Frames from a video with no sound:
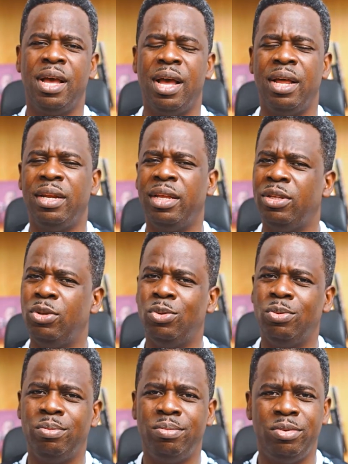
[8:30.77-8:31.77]
and then
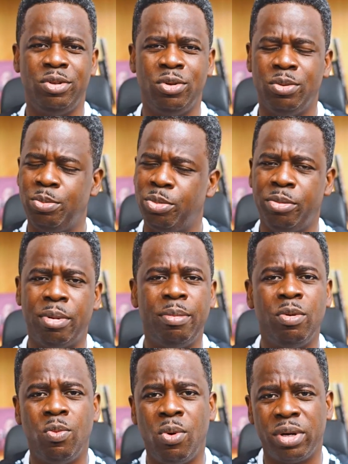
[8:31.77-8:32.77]
you know,
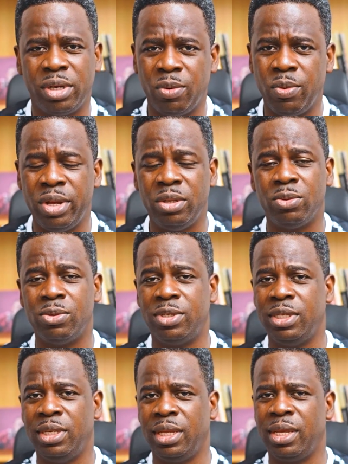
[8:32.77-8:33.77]
probably walked away into
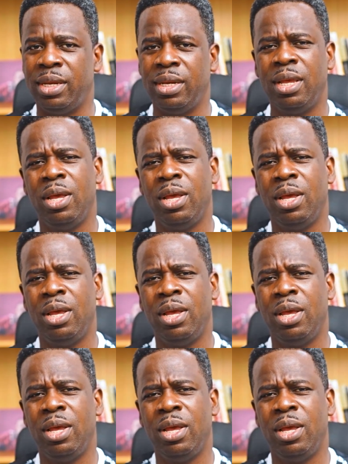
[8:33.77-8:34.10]
sin again.